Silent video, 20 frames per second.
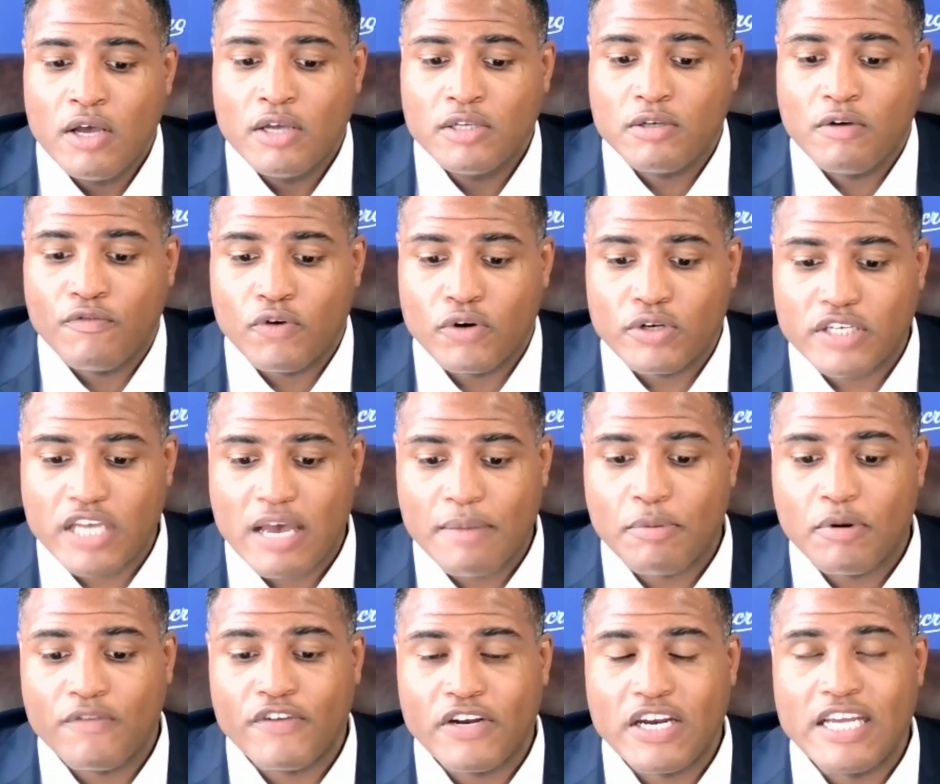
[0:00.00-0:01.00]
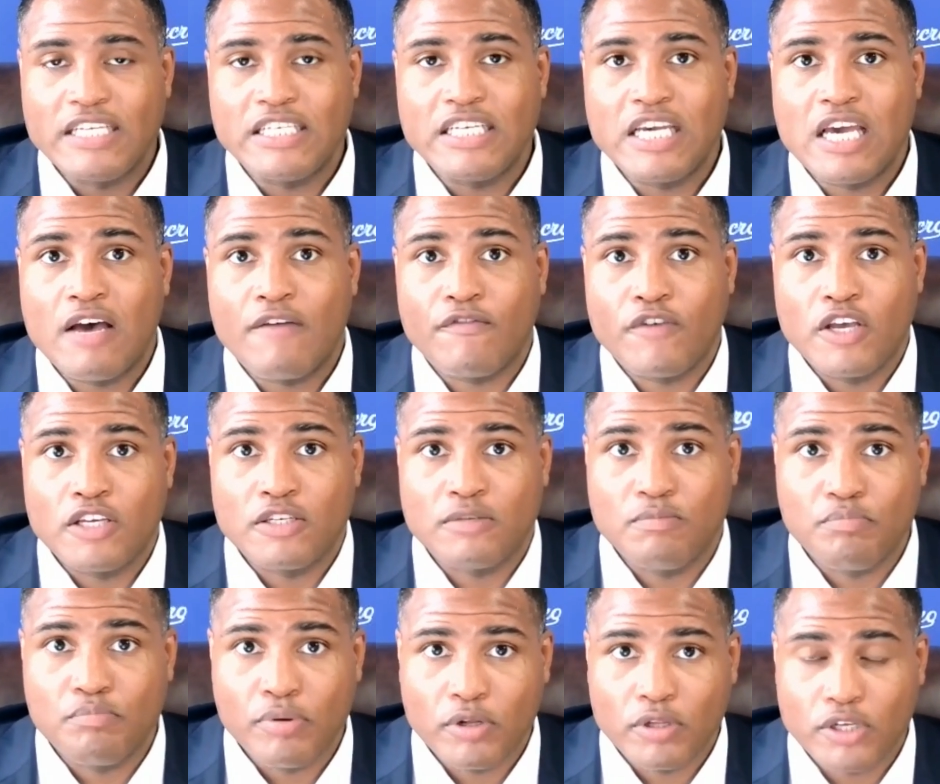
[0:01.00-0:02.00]
So for example, if an ETF is
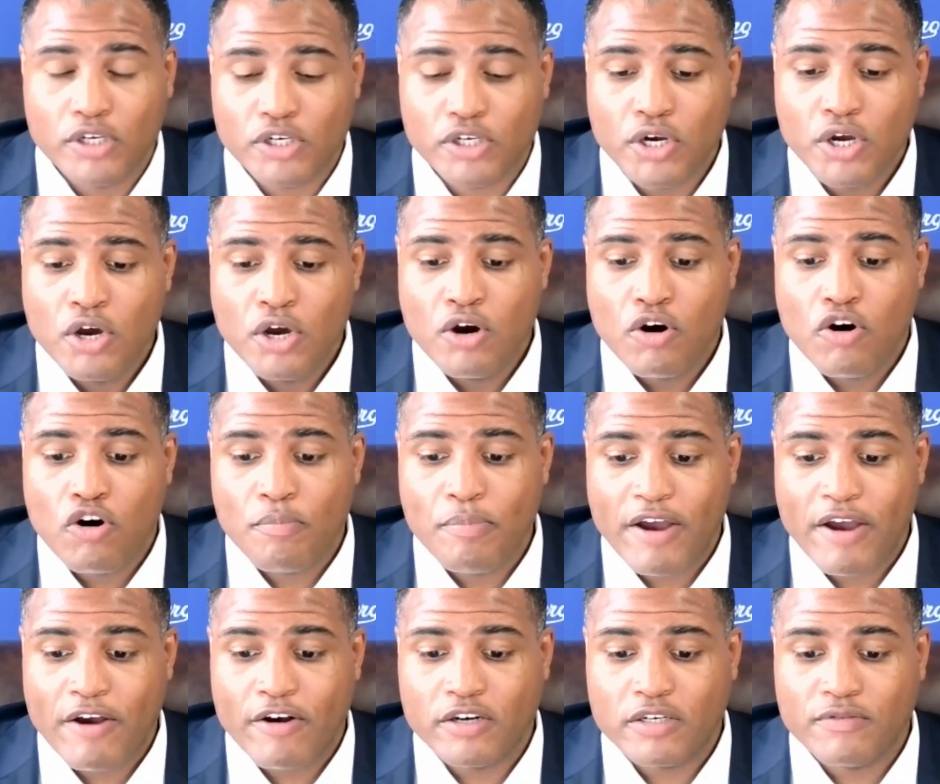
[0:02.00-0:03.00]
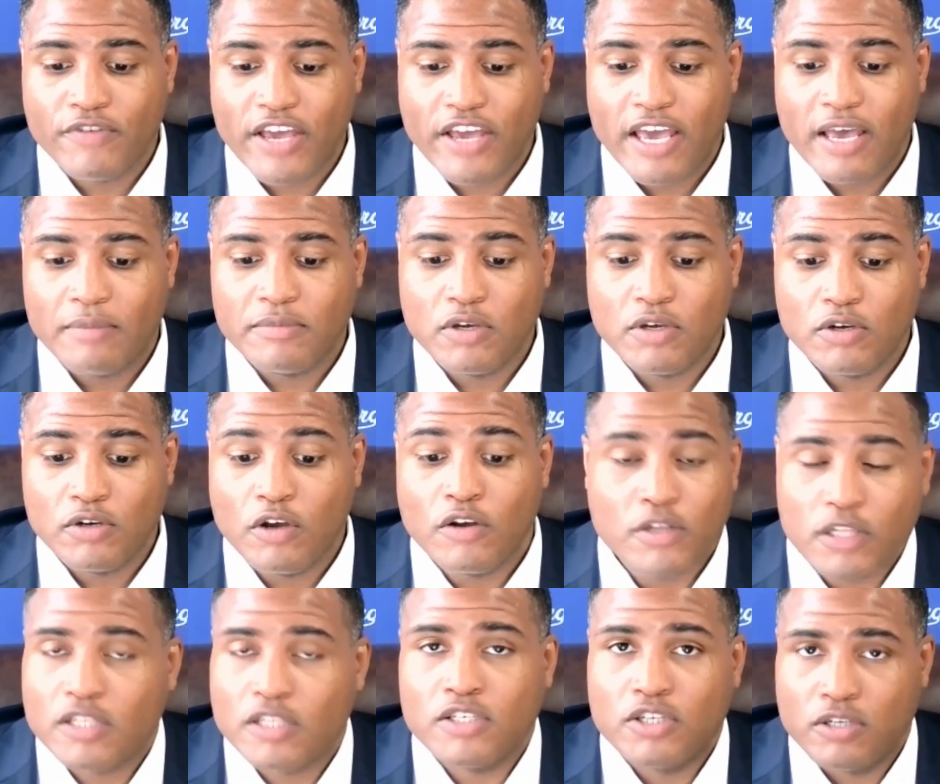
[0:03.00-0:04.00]
bullish or bearish VAMs,
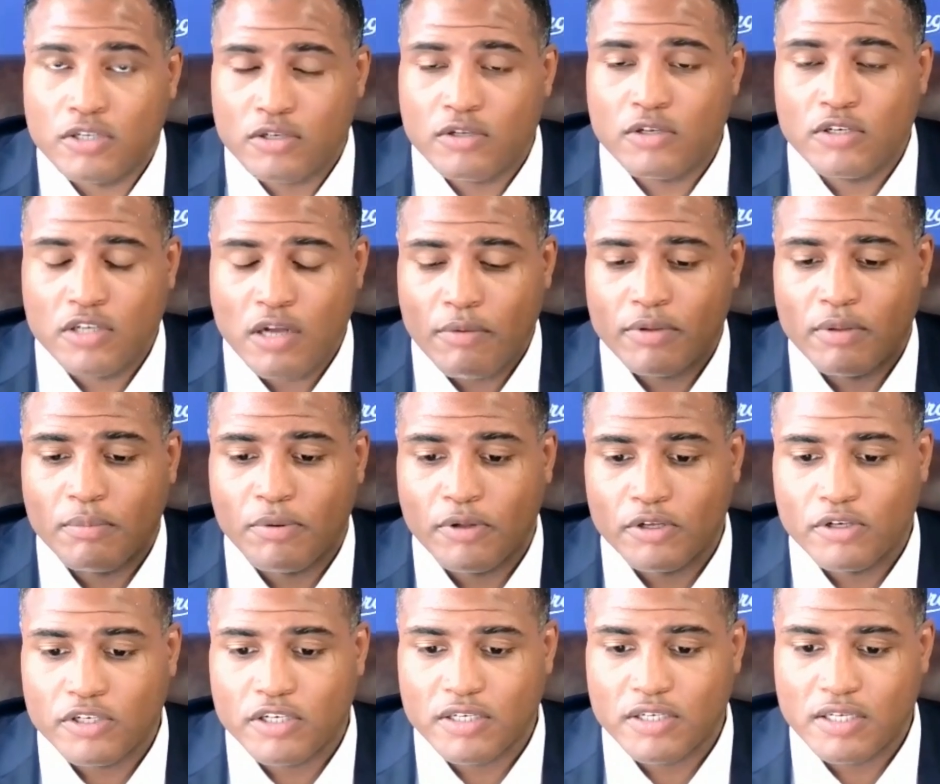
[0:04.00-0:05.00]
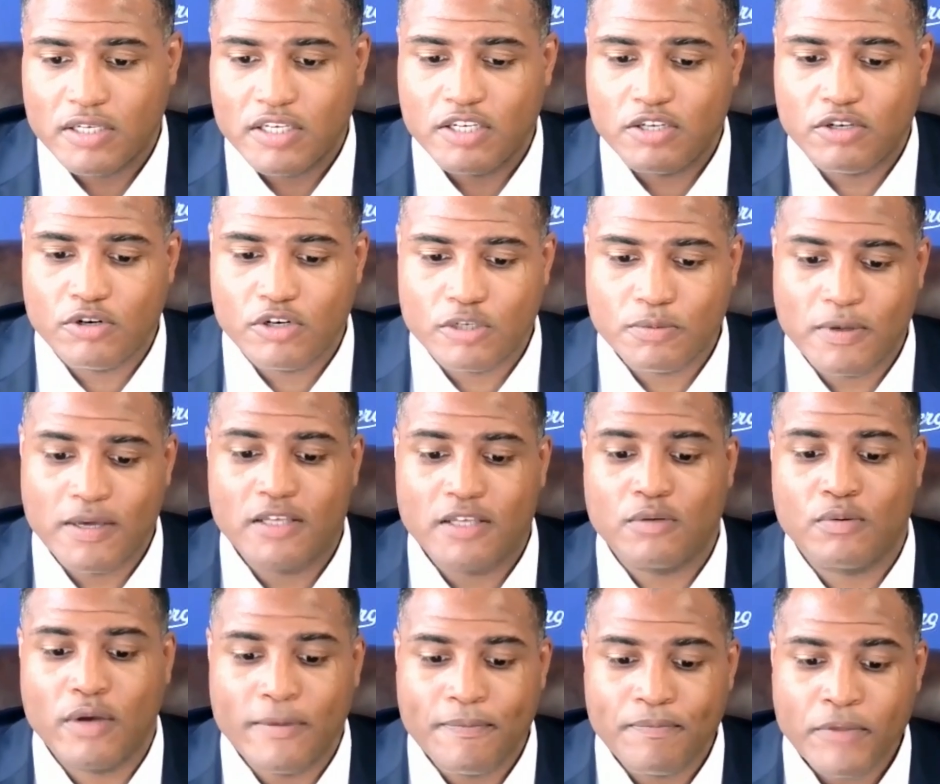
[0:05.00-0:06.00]
let's just start with the bullish because it's easier to explain
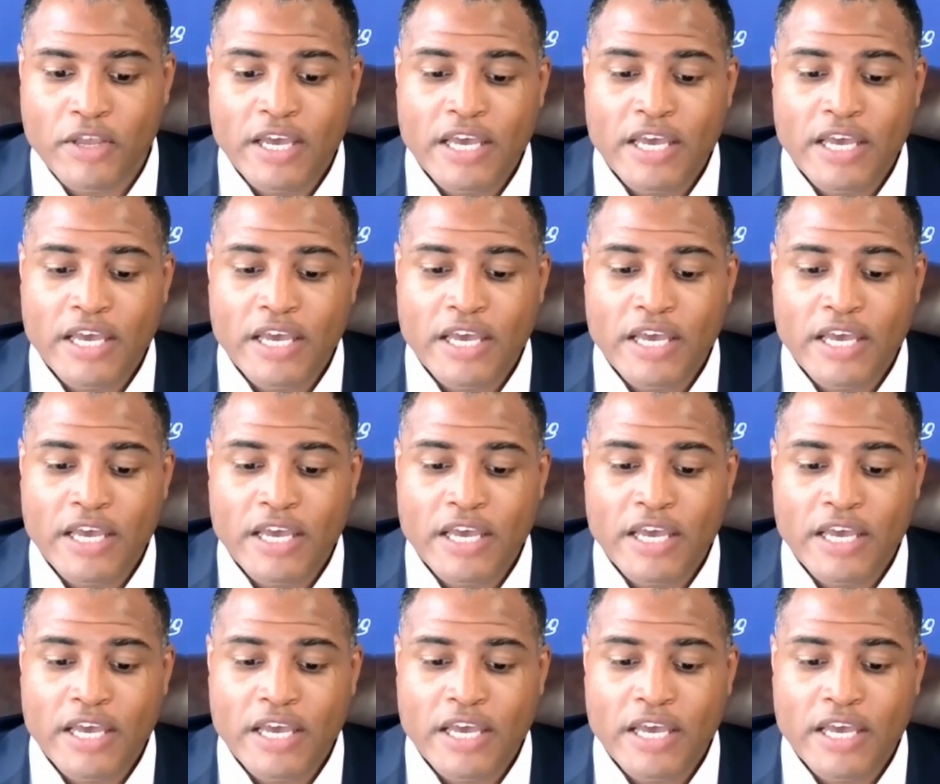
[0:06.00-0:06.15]
this way.